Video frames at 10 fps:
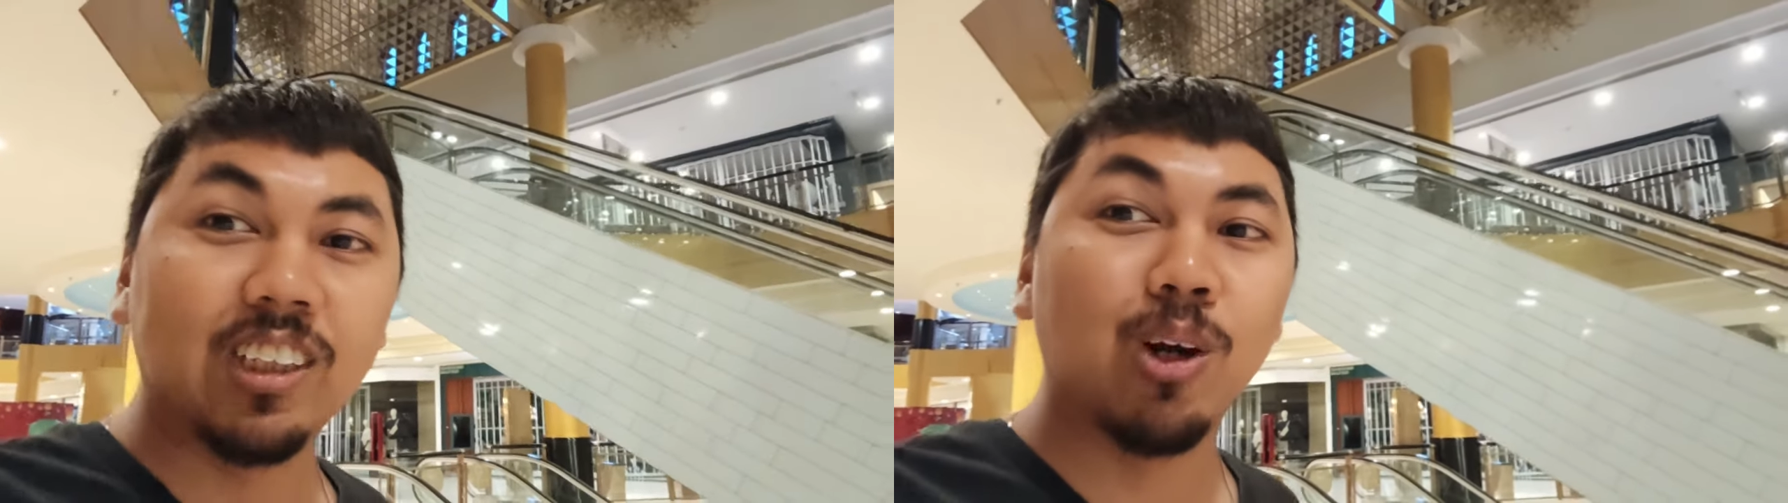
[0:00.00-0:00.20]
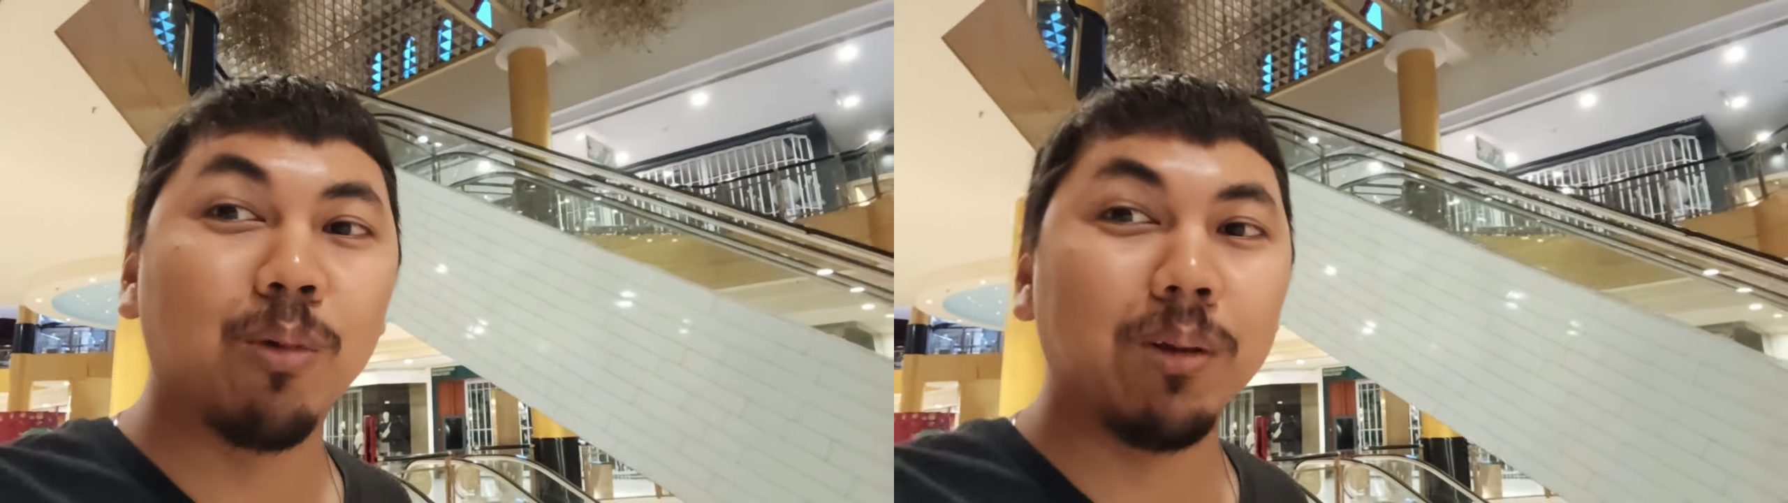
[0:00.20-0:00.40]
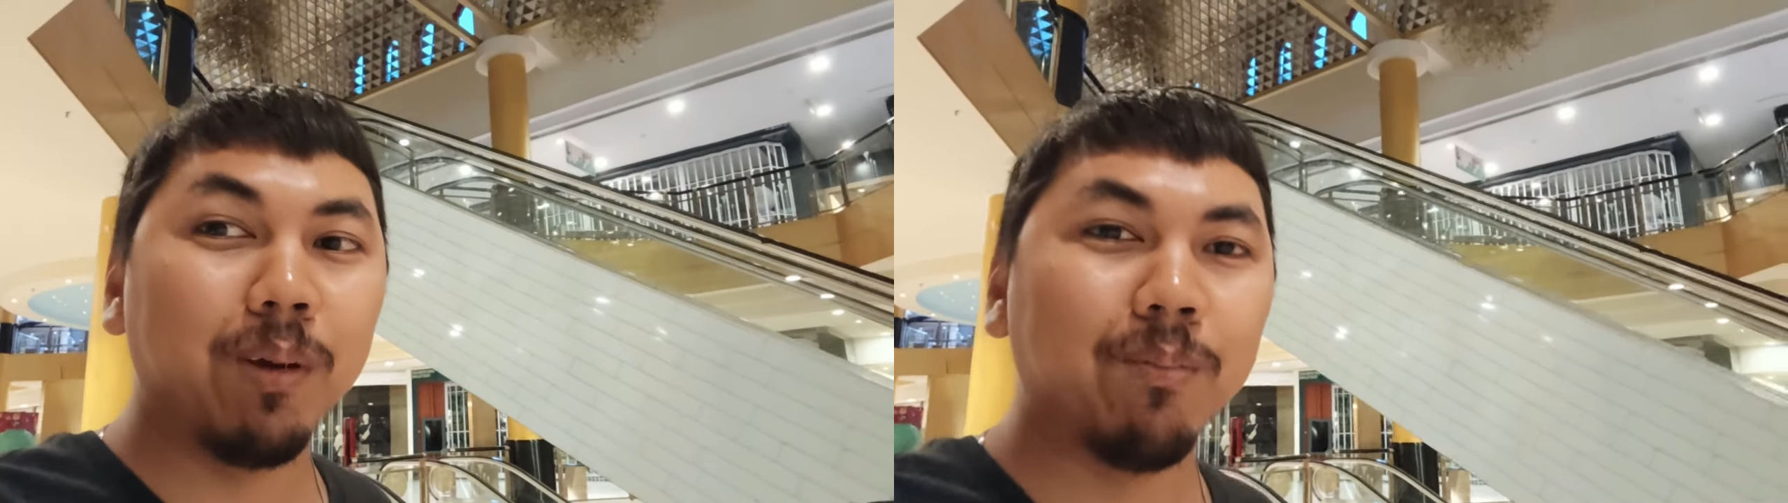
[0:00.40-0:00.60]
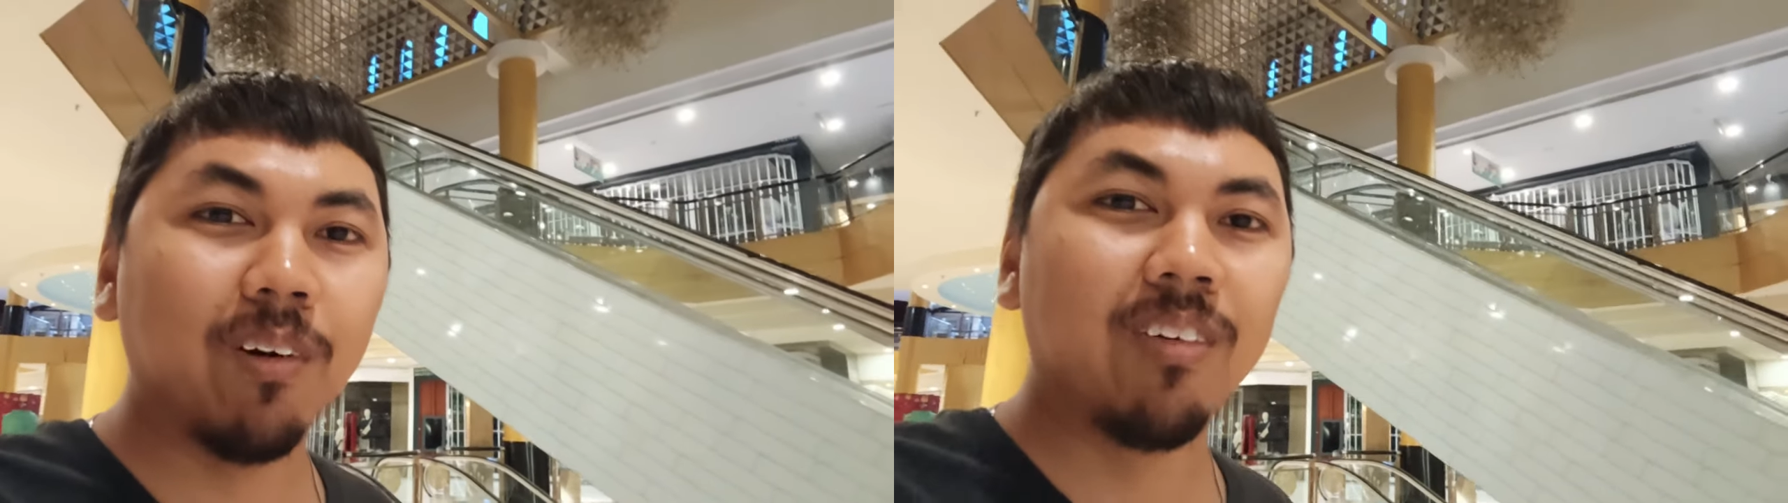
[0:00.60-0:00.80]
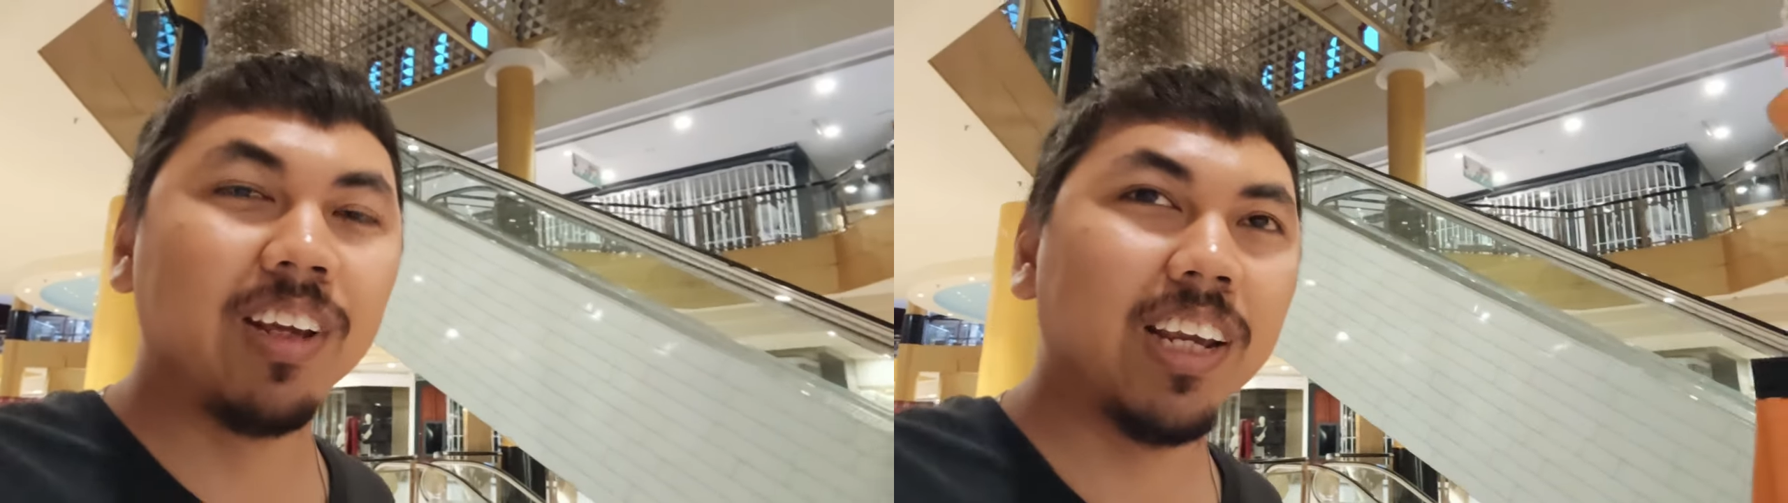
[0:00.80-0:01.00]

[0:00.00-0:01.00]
not many people.